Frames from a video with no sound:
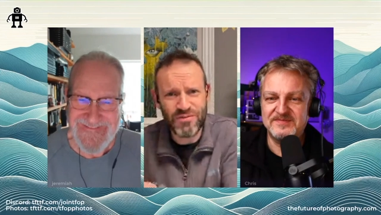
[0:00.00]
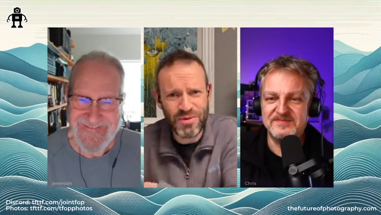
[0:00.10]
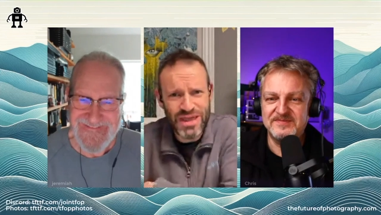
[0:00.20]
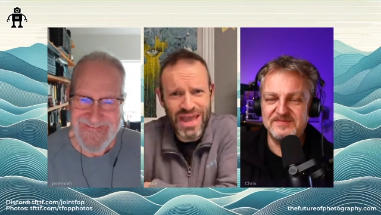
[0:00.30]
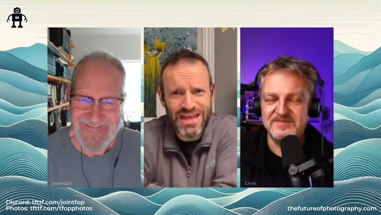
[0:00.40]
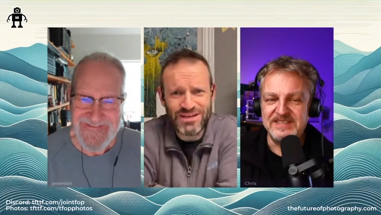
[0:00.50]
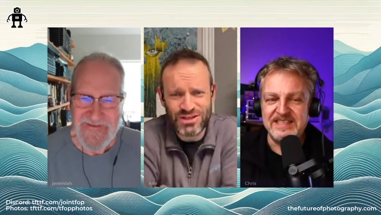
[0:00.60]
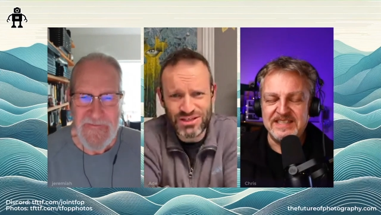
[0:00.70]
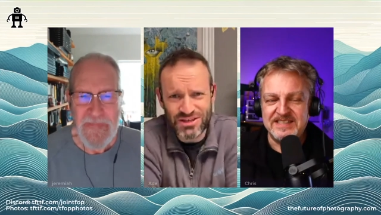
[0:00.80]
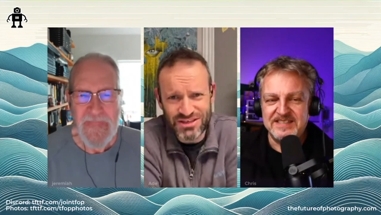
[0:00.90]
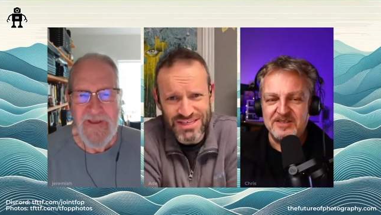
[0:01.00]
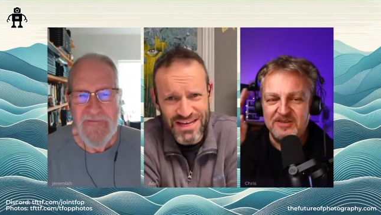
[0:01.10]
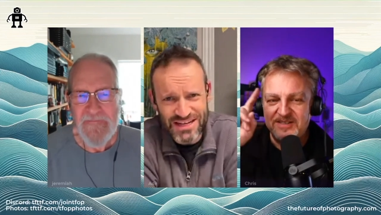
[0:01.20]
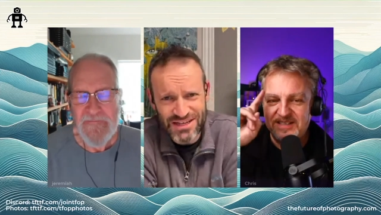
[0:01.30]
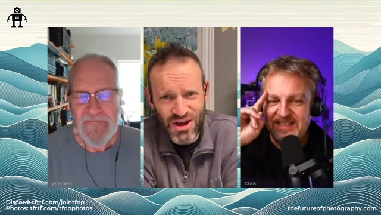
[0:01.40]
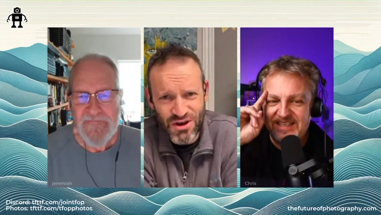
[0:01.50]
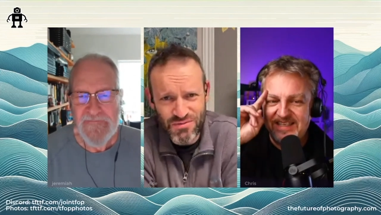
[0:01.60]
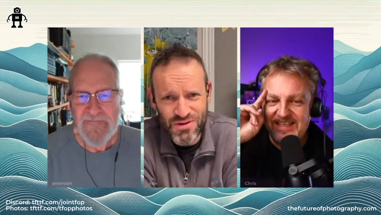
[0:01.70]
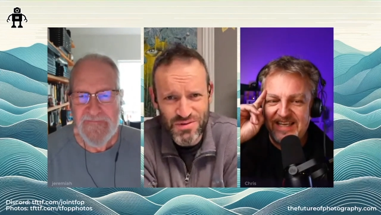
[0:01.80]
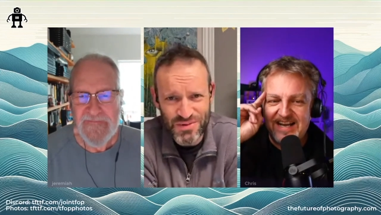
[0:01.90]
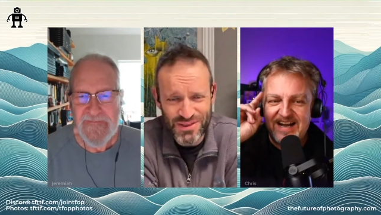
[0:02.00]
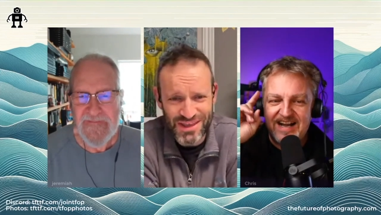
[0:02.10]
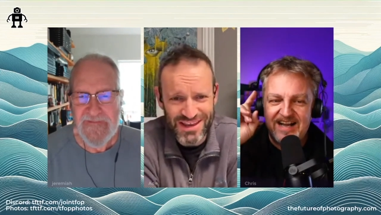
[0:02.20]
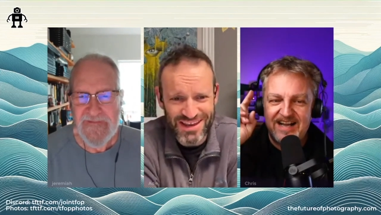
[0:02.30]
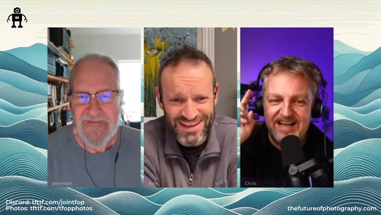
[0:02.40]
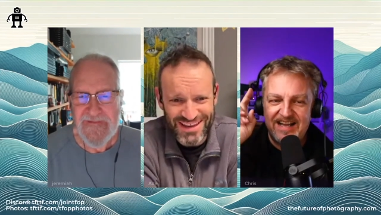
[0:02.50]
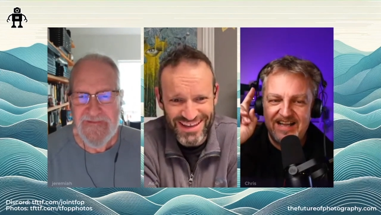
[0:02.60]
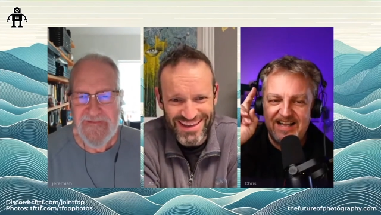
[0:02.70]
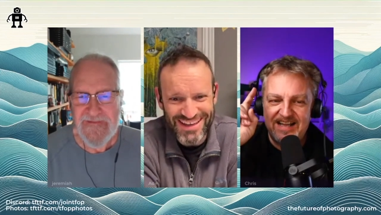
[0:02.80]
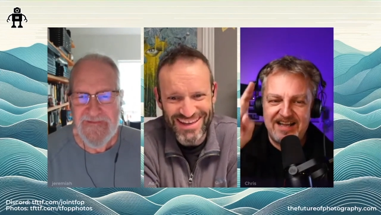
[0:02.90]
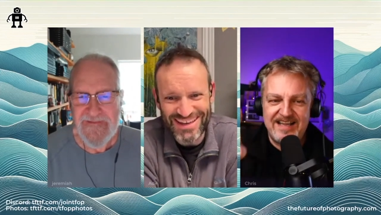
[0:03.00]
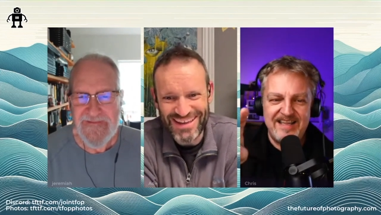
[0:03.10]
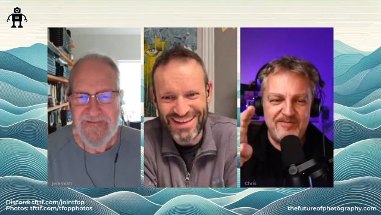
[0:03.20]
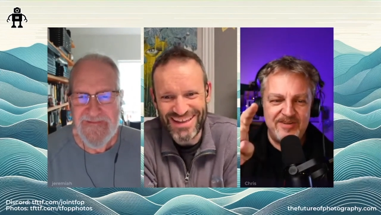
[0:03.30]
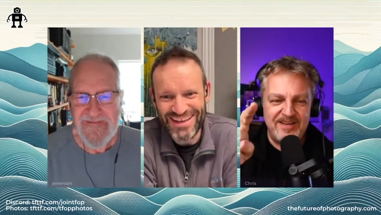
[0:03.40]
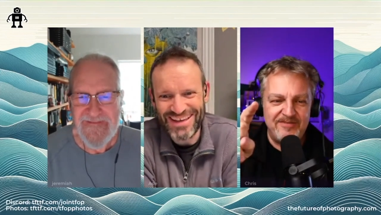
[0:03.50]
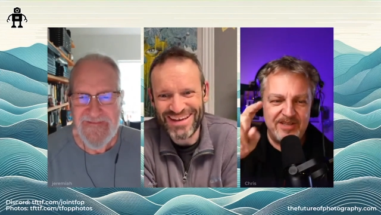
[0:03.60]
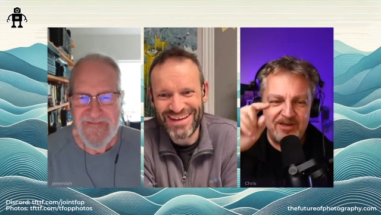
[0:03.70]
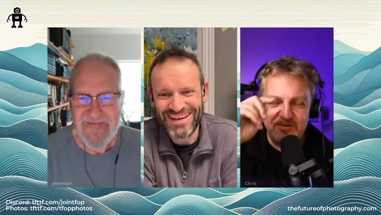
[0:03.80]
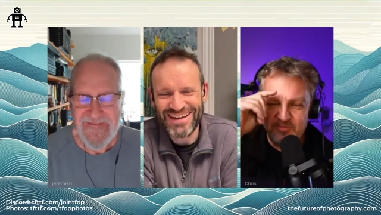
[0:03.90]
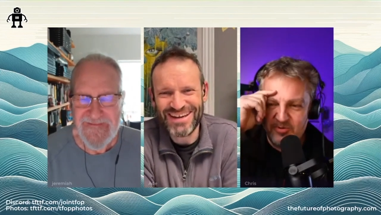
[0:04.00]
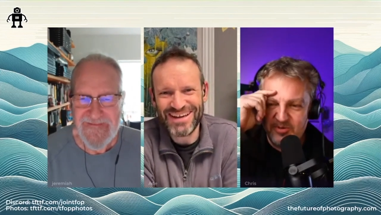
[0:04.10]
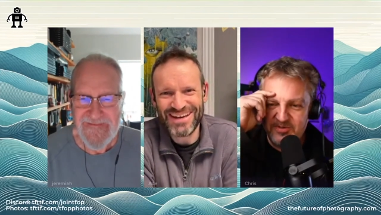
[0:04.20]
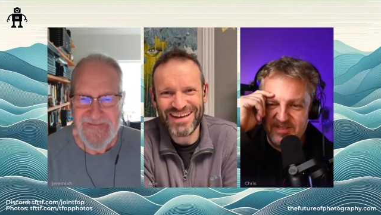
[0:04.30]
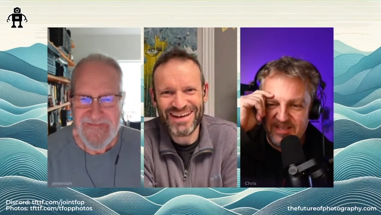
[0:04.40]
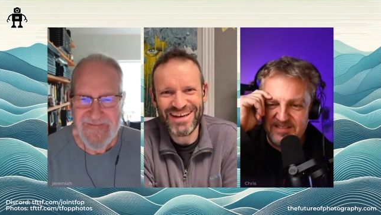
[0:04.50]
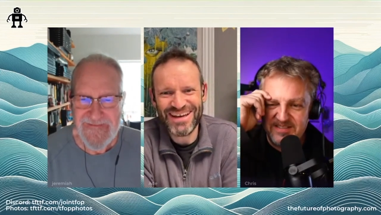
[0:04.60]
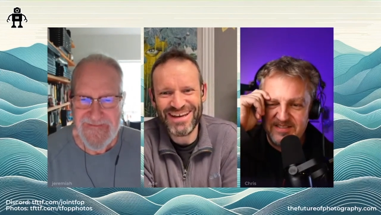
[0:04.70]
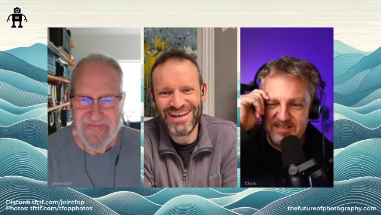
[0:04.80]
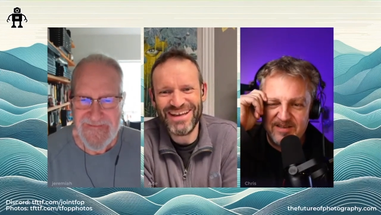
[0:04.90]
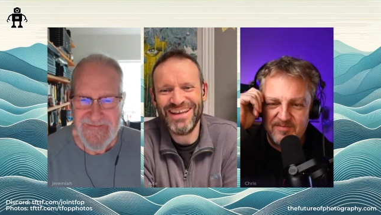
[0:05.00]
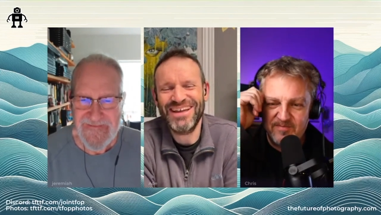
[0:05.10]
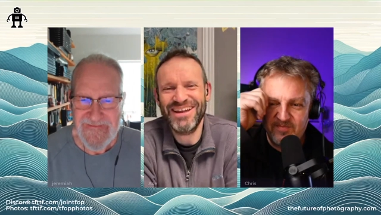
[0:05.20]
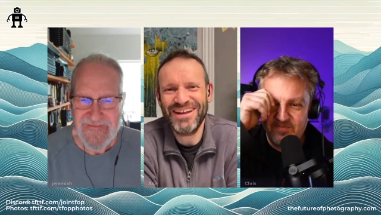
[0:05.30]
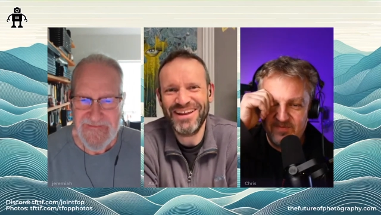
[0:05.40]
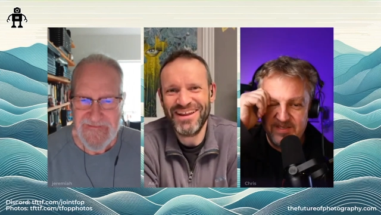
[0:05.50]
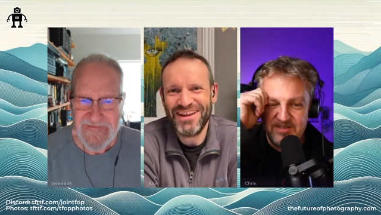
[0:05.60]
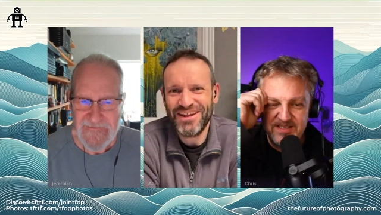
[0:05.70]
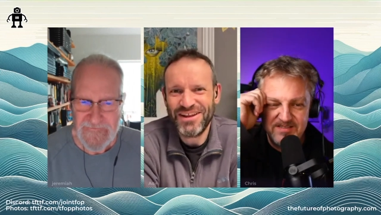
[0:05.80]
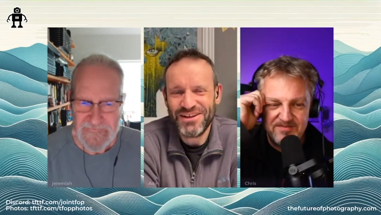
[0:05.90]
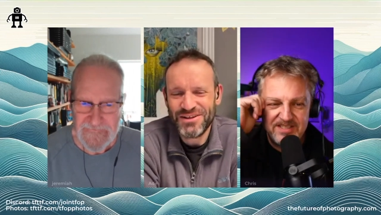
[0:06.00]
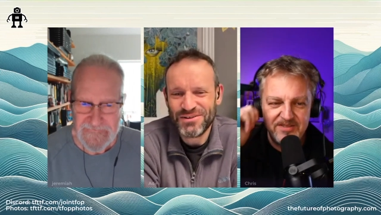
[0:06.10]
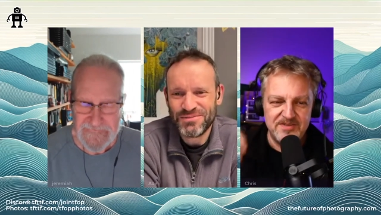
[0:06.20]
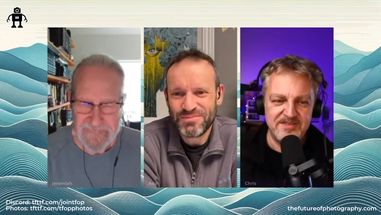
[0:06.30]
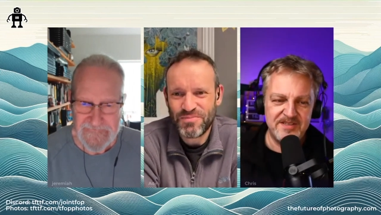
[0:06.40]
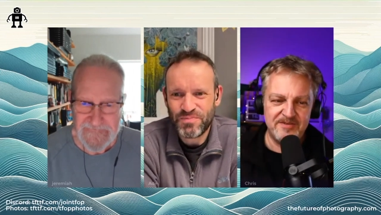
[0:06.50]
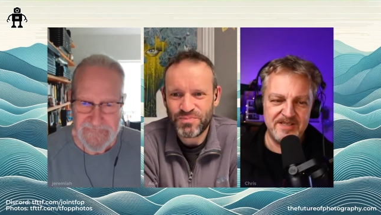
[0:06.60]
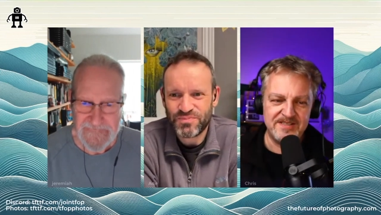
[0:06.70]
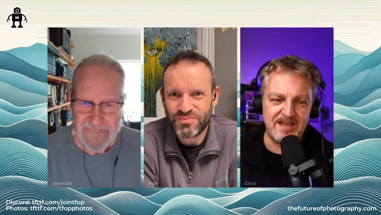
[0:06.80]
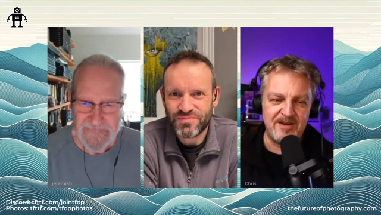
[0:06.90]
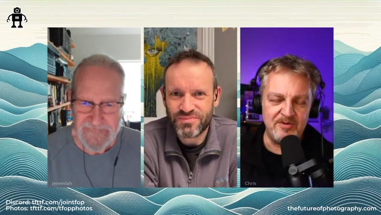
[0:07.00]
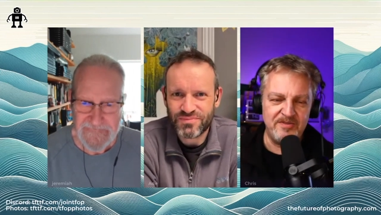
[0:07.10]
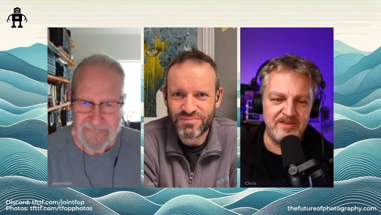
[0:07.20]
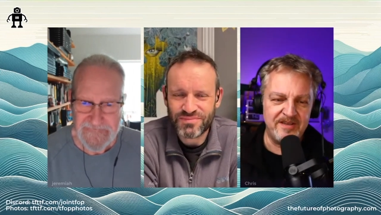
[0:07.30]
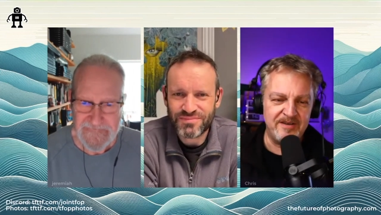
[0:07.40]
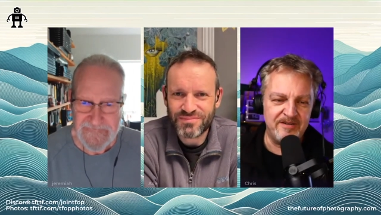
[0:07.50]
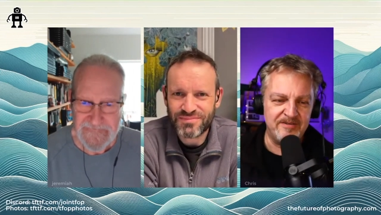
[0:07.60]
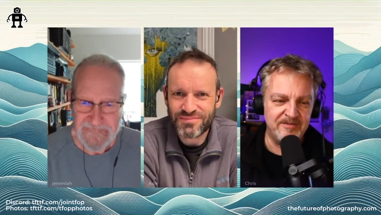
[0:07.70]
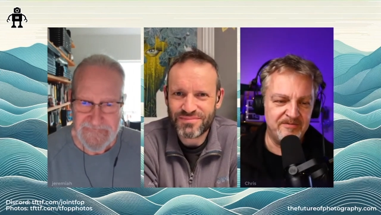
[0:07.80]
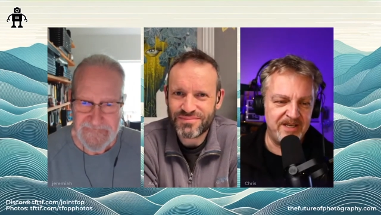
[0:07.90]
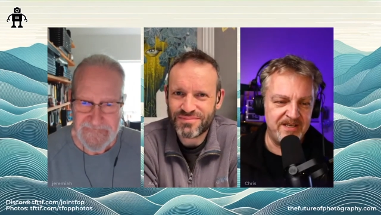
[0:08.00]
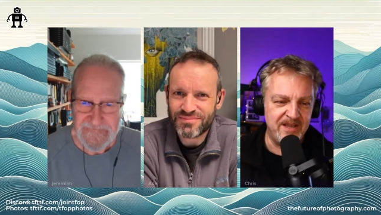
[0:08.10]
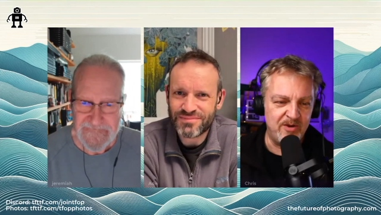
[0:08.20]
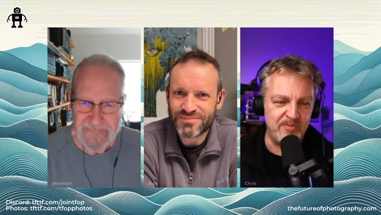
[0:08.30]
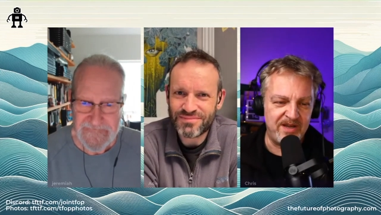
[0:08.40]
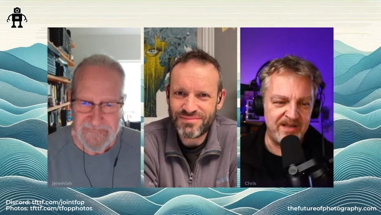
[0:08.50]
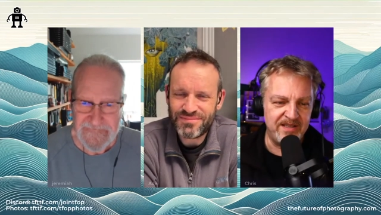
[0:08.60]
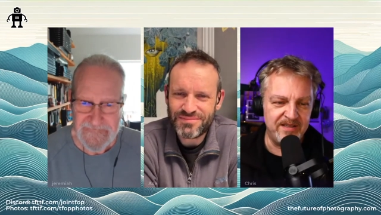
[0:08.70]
Speaker 1: mm-hmm. over my head, just so, so I sit in a dark room. I think.
Speaker 2: I have a I have a counterpoint to that. Um, there is a video series out there right now by